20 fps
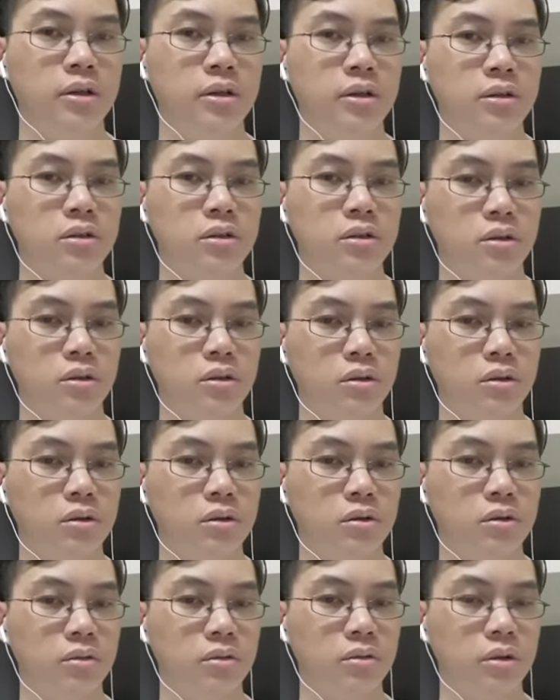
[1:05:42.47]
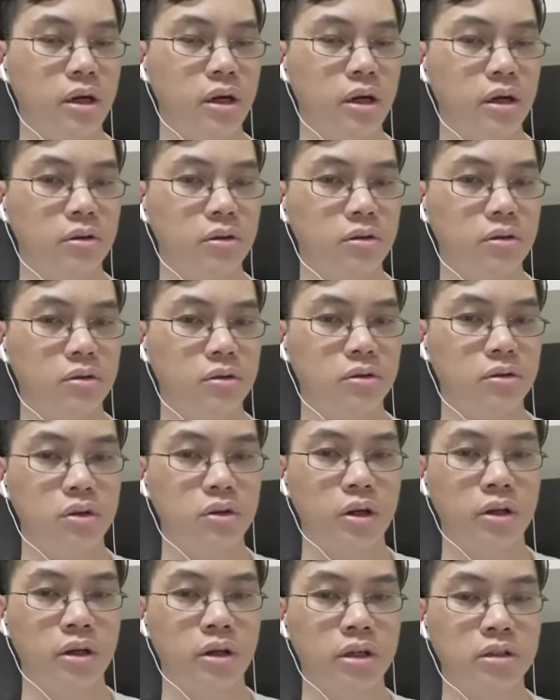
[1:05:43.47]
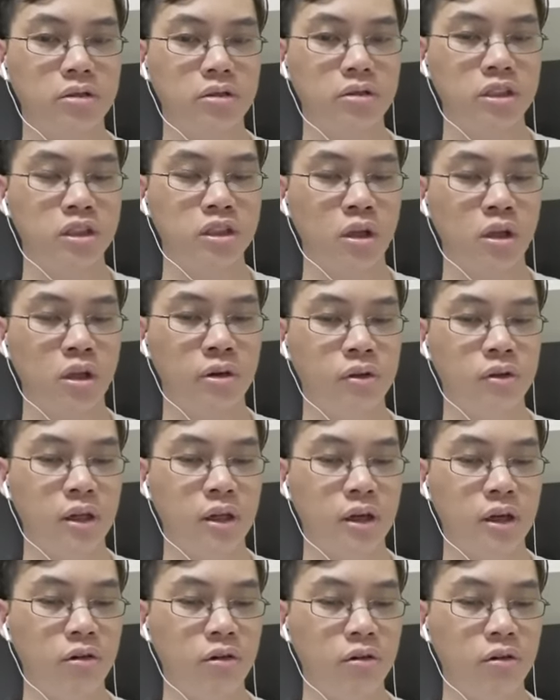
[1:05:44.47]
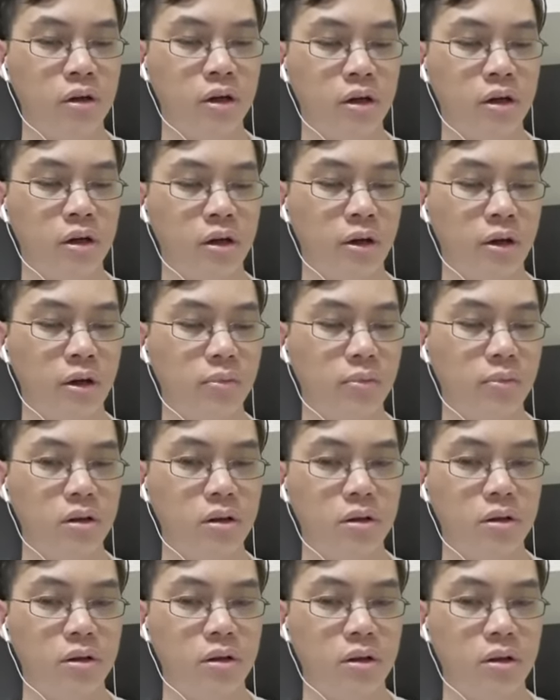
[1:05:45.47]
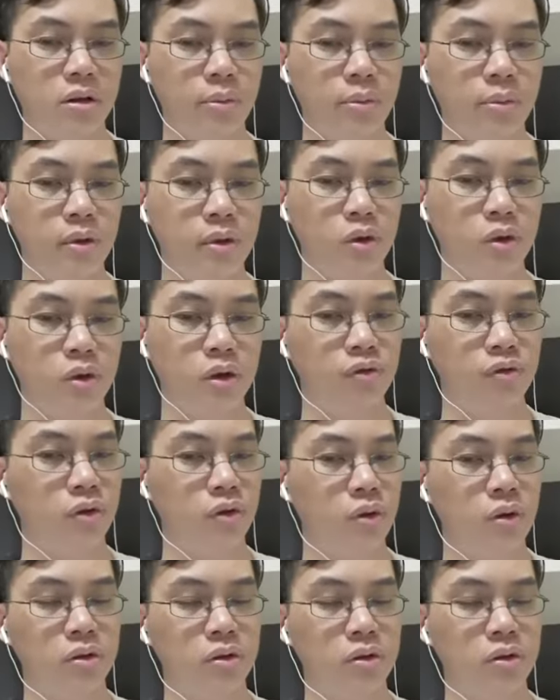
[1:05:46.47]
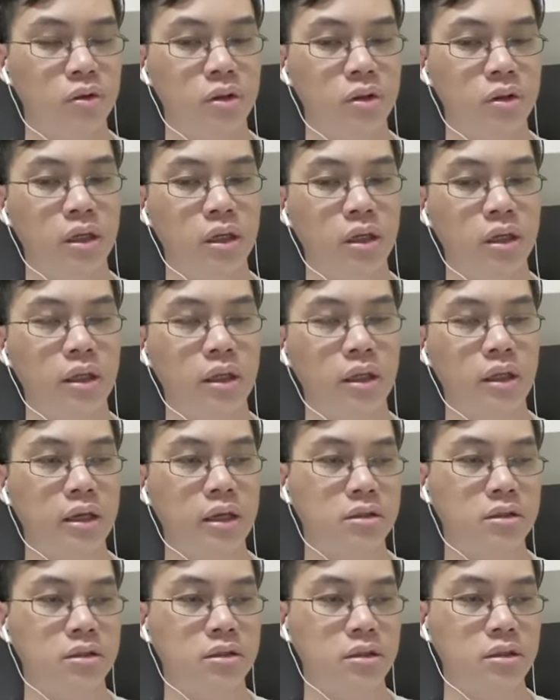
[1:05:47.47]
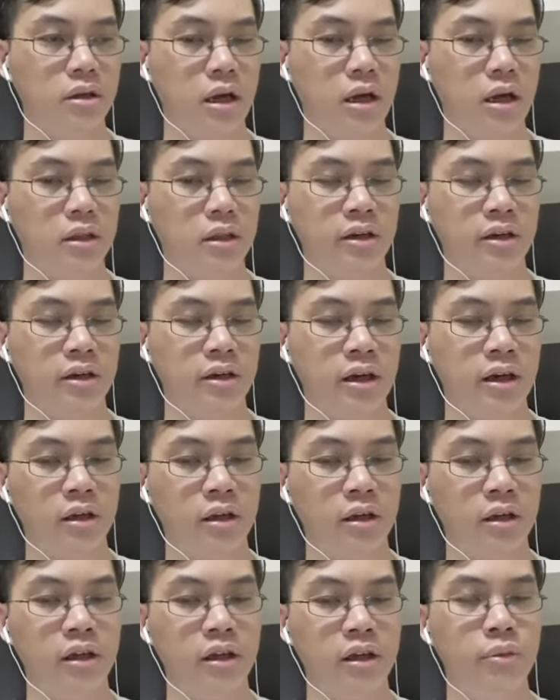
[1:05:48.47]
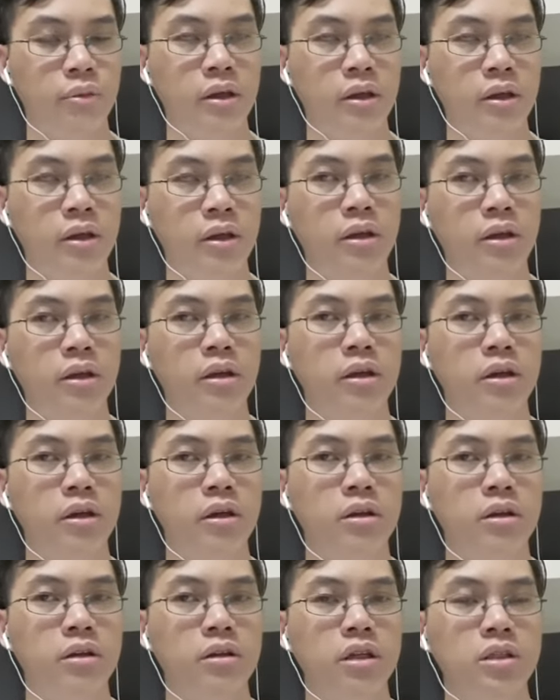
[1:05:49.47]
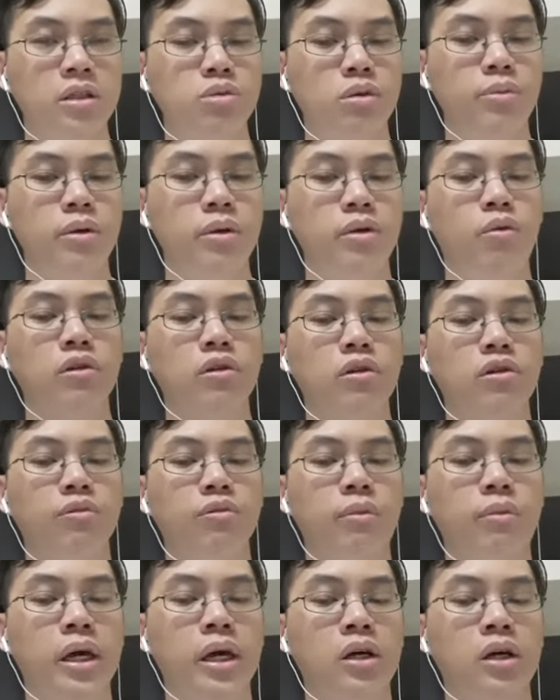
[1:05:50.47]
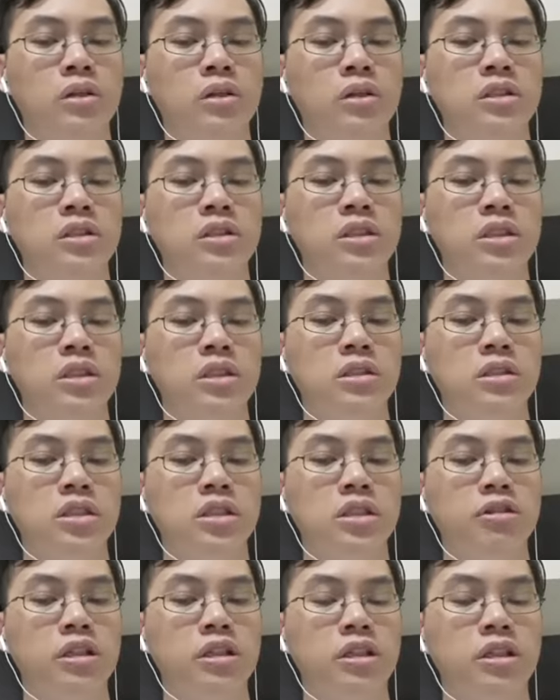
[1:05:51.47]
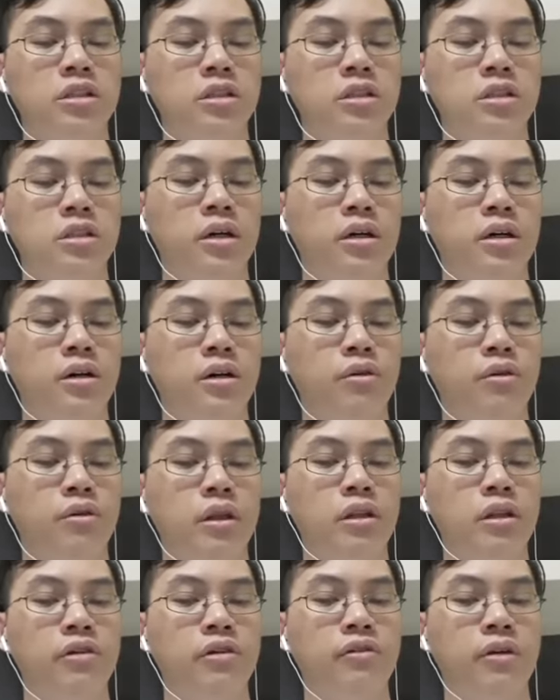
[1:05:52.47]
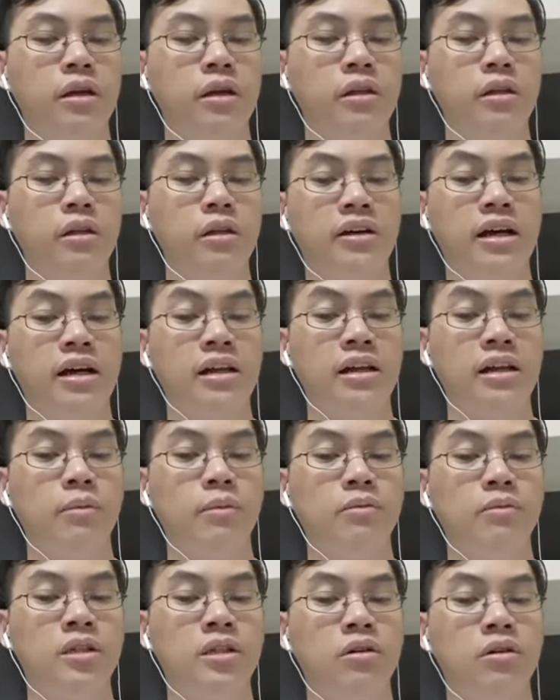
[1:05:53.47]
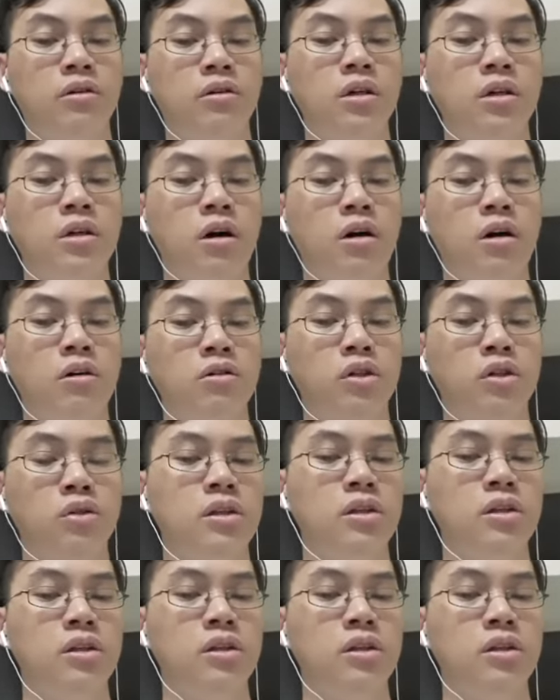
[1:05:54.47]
so yeah so I guess I'll just stop here for now uh I'll be looking forward to the next Anna and I'll be this will be one of my consistent series uh when a new Anna comes out I'll try to do like